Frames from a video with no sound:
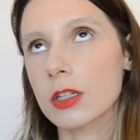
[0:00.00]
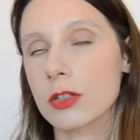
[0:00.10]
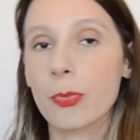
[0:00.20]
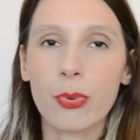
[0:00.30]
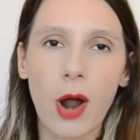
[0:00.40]

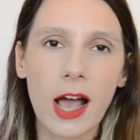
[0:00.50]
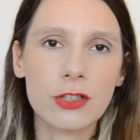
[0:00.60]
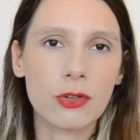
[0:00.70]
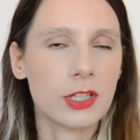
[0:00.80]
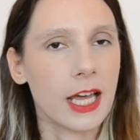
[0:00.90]

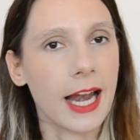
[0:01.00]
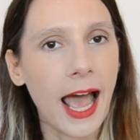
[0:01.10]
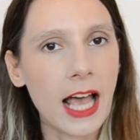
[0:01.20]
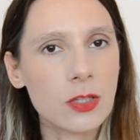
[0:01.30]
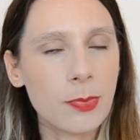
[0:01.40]
surprised on that
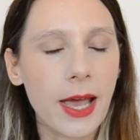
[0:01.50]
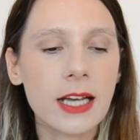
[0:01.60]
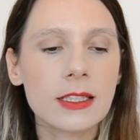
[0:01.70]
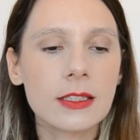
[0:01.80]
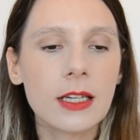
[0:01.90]

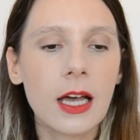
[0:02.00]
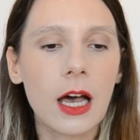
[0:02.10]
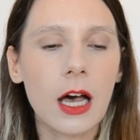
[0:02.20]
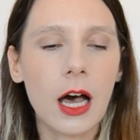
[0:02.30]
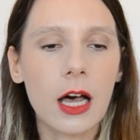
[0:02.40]
aspect.
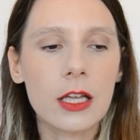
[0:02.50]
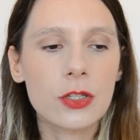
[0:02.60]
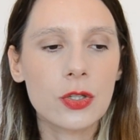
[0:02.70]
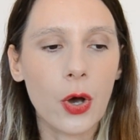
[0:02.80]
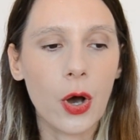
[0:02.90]

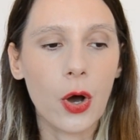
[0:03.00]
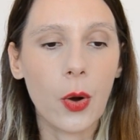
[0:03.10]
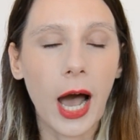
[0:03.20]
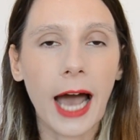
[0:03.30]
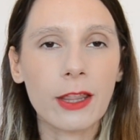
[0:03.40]

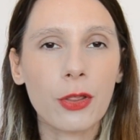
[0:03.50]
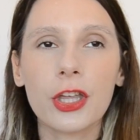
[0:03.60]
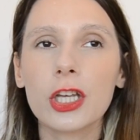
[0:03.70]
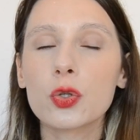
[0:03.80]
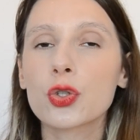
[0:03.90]
So I don't
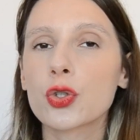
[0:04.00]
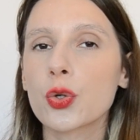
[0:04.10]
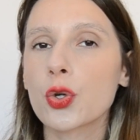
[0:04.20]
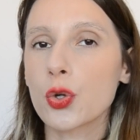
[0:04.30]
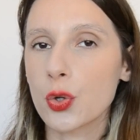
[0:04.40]
think you
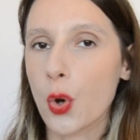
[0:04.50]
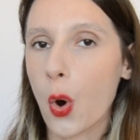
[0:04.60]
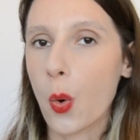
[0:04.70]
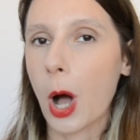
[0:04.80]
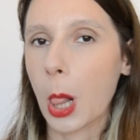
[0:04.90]
should
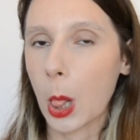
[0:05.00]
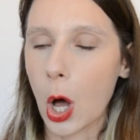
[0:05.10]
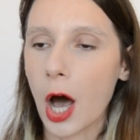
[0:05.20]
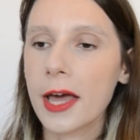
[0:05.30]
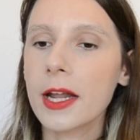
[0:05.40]
know a
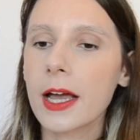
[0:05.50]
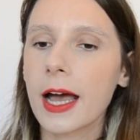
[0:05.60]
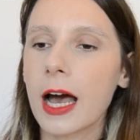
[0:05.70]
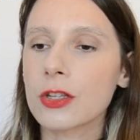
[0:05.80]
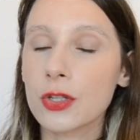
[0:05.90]
lot.
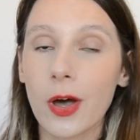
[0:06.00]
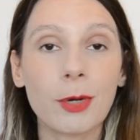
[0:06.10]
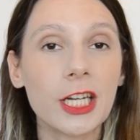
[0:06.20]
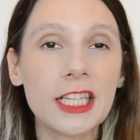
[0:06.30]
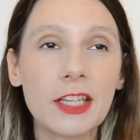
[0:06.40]
So I'm
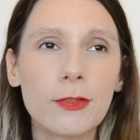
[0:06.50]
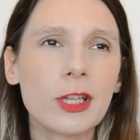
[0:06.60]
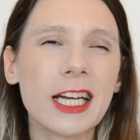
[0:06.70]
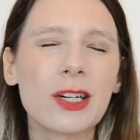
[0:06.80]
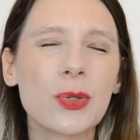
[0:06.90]
gonna give you
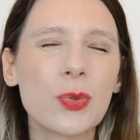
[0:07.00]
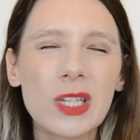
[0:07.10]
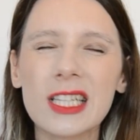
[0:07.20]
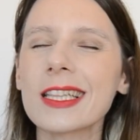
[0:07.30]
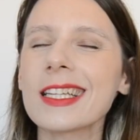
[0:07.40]
like a
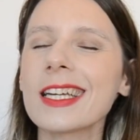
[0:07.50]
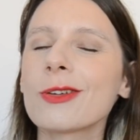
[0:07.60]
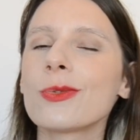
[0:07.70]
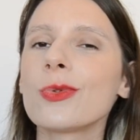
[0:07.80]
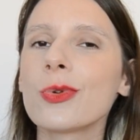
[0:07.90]
really,
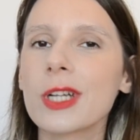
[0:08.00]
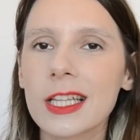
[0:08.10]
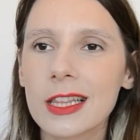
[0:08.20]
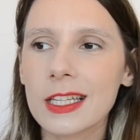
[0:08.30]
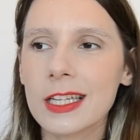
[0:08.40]

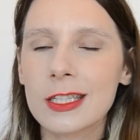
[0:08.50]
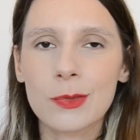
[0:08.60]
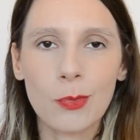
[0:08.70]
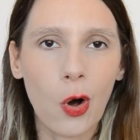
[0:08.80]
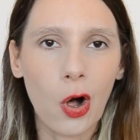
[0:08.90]
really
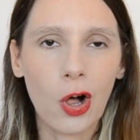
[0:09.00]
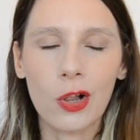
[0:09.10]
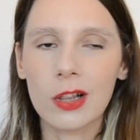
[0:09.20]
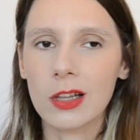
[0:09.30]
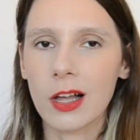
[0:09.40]

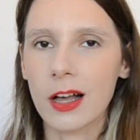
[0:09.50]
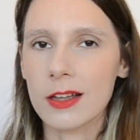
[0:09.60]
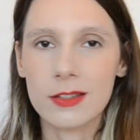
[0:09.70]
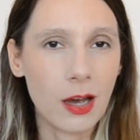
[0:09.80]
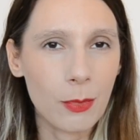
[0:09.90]
small
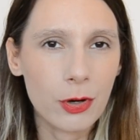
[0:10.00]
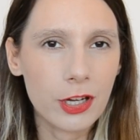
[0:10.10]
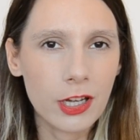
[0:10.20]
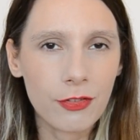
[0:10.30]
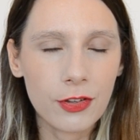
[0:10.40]

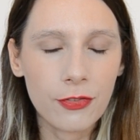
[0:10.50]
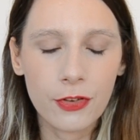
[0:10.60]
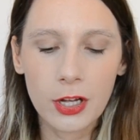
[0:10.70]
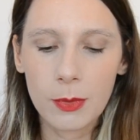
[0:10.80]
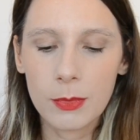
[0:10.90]
summary of the
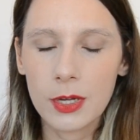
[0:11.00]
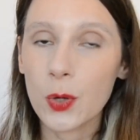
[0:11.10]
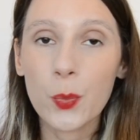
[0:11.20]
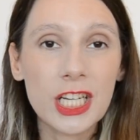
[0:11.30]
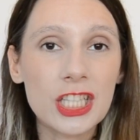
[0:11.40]
film,
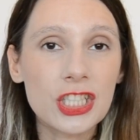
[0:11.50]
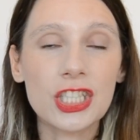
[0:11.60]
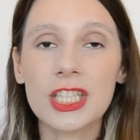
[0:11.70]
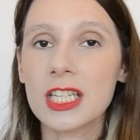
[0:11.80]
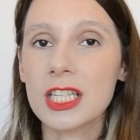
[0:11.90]
which
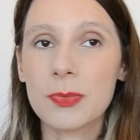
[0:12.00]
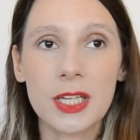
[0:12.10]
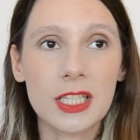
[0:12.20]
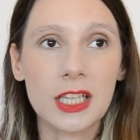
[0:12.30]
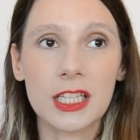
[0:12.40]
is
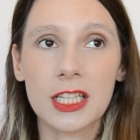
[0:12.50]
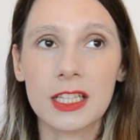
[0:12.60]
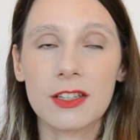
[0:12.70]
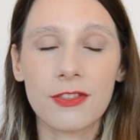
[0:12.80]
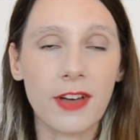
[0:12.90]
basically
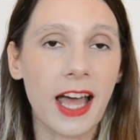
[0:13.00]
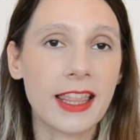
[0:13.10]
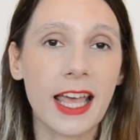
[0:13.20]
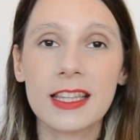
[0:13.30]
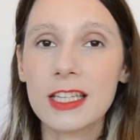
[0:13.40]
the fact
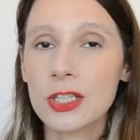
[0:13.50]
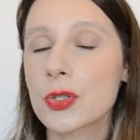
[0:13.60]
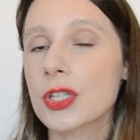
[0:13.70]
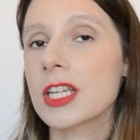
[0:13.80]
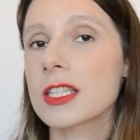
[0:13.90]
that
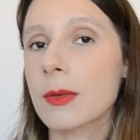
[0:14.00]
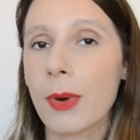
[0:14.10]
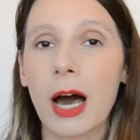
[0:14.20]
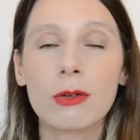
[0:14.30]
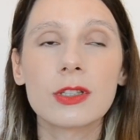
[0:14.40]
this is
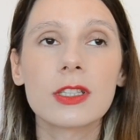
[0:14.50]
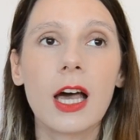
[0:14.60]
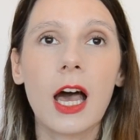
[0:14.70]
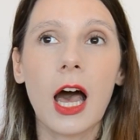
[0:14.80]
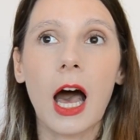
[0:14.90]
about
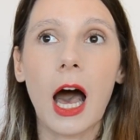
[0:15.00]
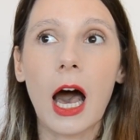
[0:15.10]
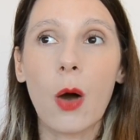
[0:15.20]
a